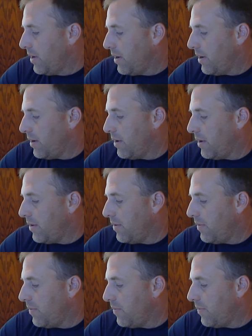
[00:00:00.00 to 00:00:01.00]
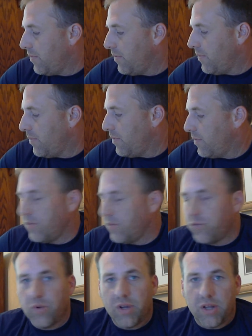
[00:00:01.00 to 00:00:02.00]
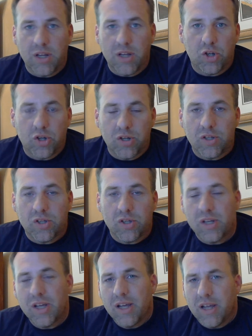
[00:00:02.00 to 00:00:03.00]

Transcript: The street conditions,